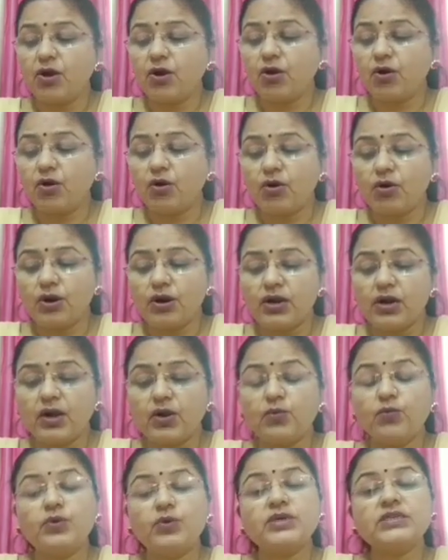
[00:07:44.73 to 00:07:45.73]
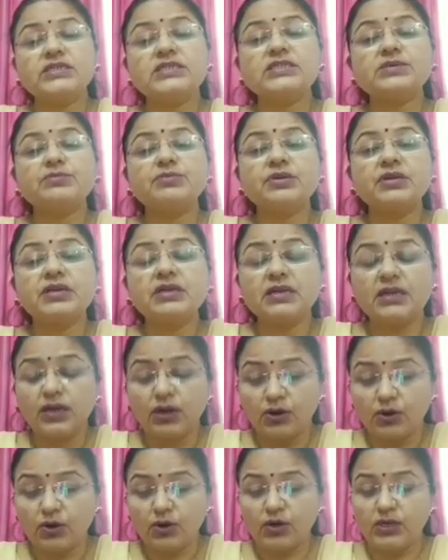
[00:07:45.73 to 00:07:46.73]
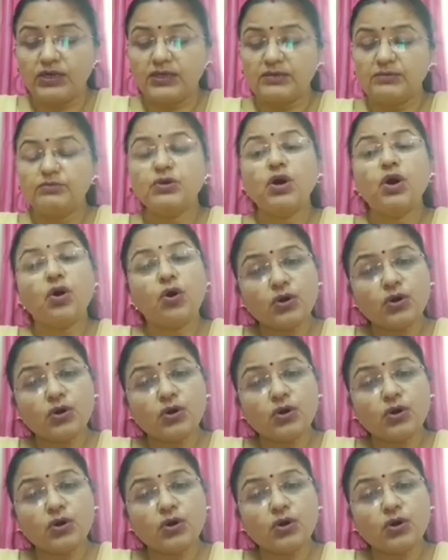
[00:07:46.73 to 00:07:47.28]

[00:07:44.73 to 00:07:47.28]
or vertebral column,